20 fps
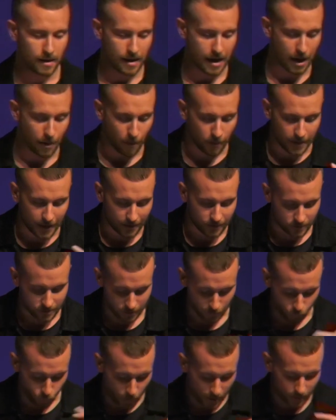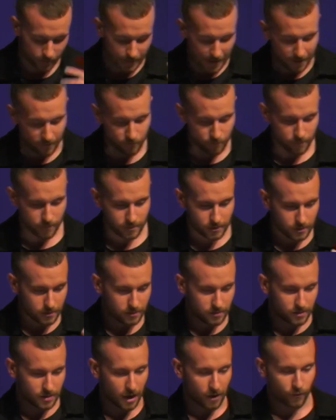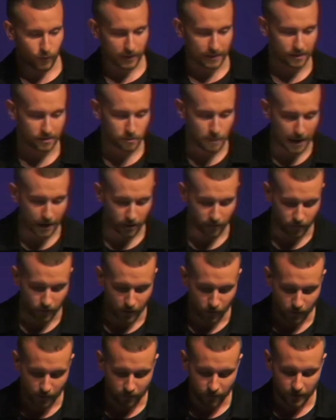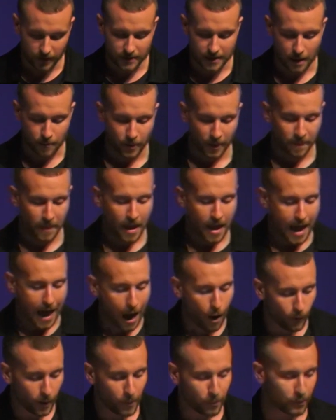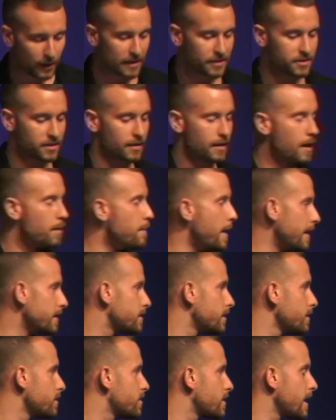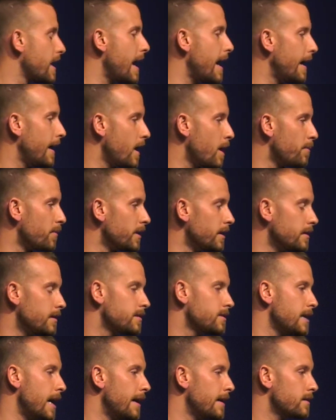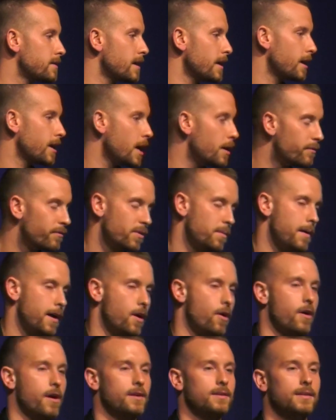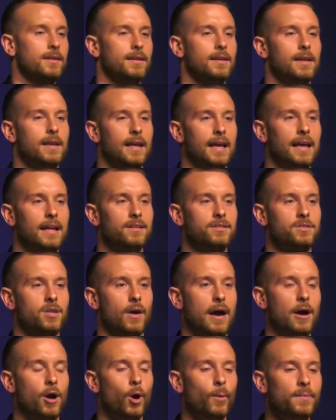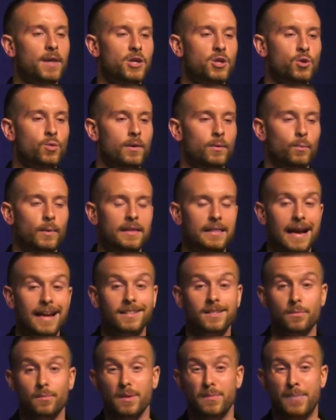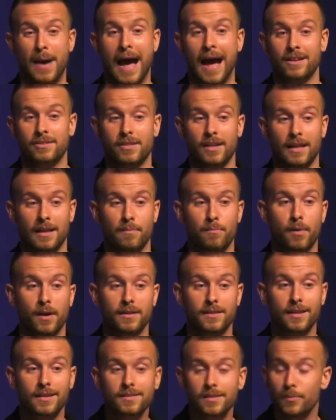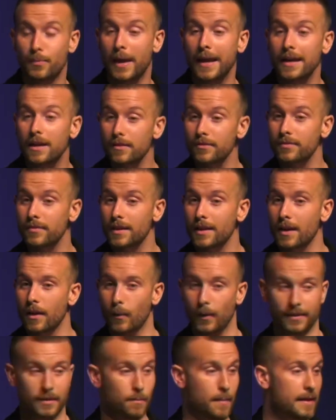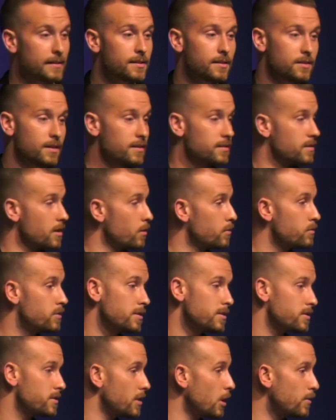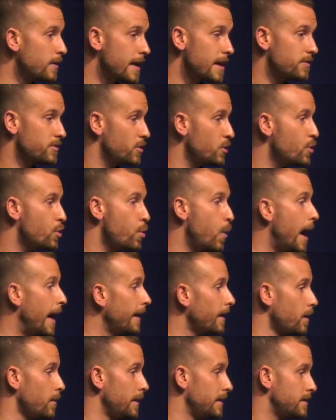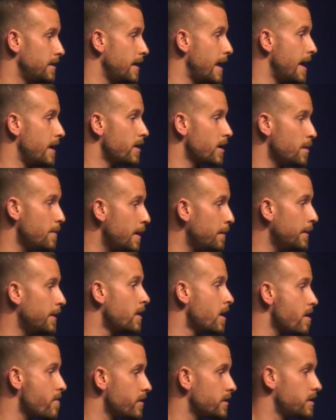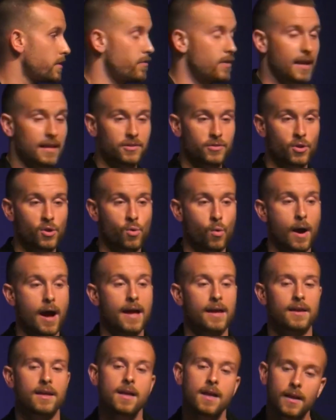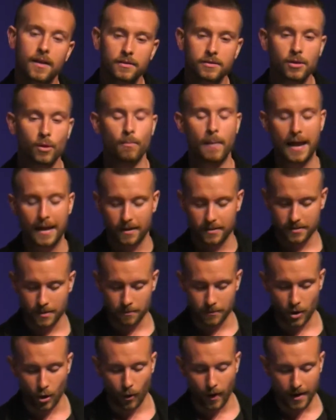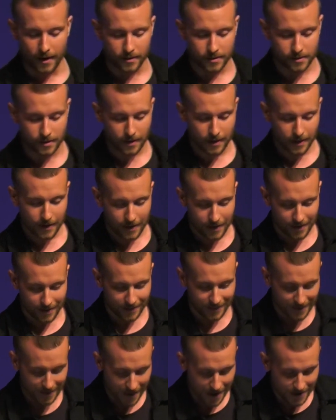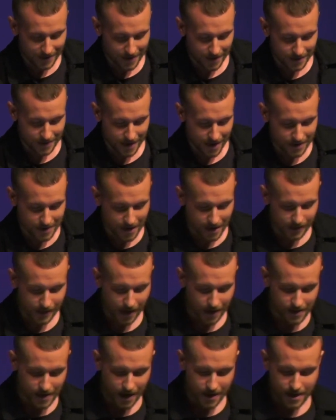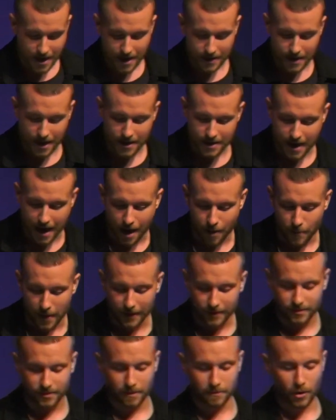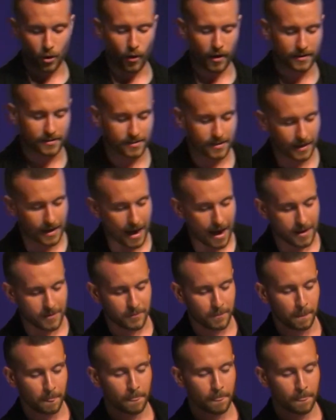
Um, I'm getting some weird, like, stuff with this microphone who could fix that. But I want to preach a message tonight, and I'm real excited. It's going to come from my heart. And so I hope that you would. We like to be passionate and participative with the messages, so just don't get too quiet on me tonight. You're going to make me nervous if you get too quiet. So make some noise. Yeah, yeah, yeah, yeah, yeah, yeah, yeah, yeah, yeah. Make some noise tonight.